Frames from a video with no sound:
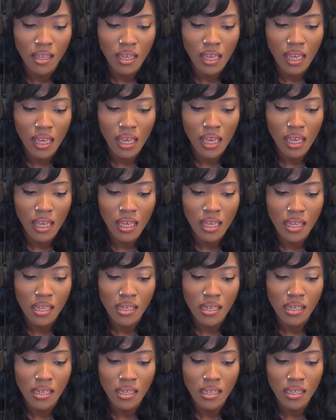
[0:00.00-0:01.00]

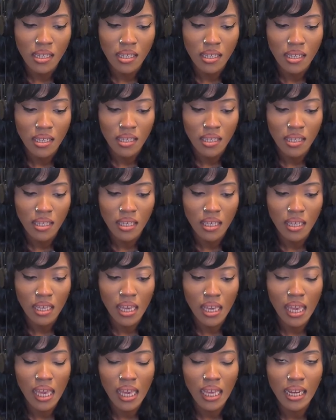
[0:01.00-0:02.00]
And
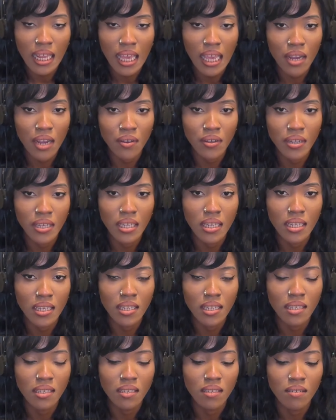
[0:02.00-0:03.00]
can Eren
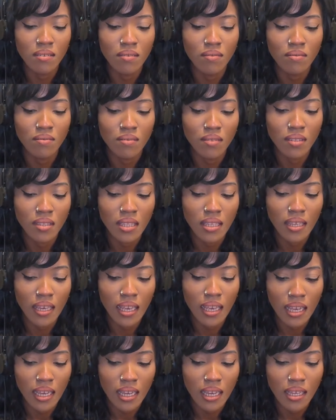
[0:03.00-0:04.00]

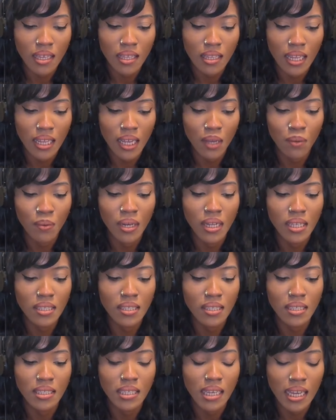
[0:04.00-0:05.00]
think like when he's
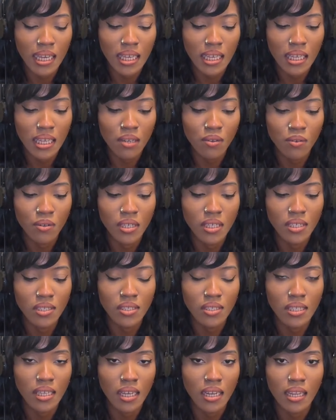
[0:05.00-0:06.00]
a Titan, or he's
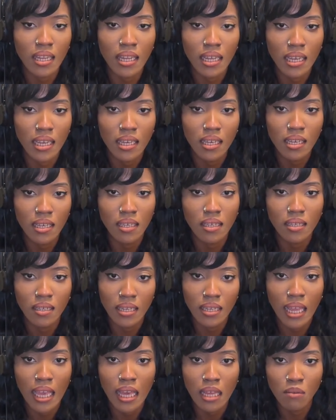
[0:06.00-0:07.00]
just kind of like an
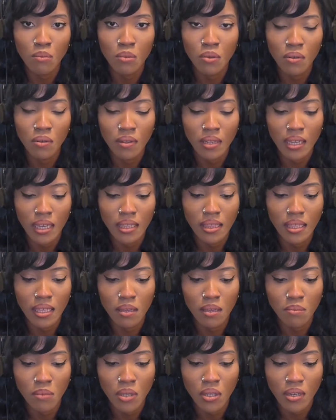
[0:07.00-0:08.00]
animal like them,
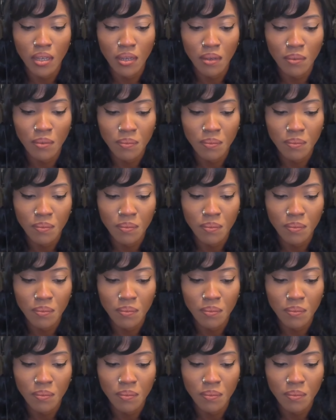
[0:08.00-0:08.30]
you know?